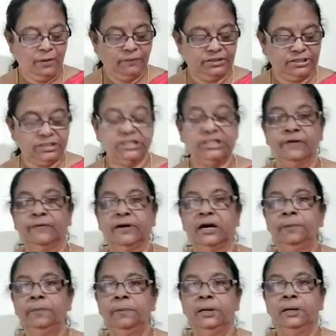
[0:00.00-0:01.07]
Which is the
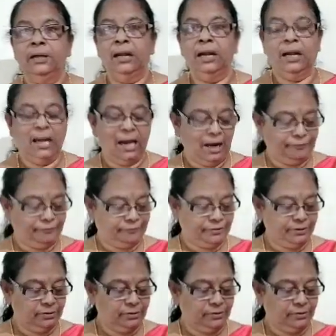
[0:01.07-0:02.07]
verb? Laughed.